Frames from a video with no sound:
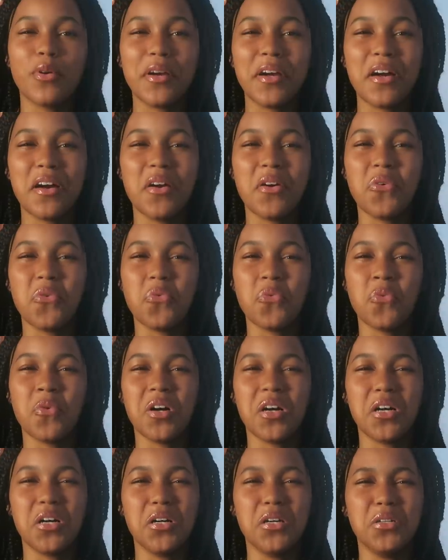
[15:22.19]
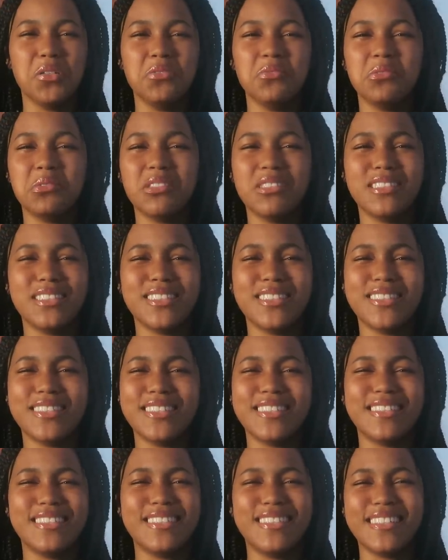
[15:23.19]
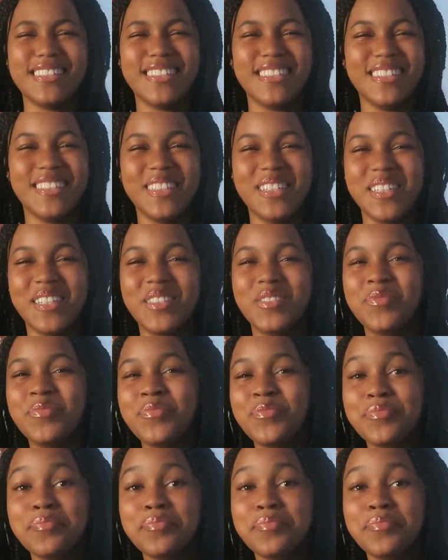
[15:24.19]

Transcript: around woe. Uh.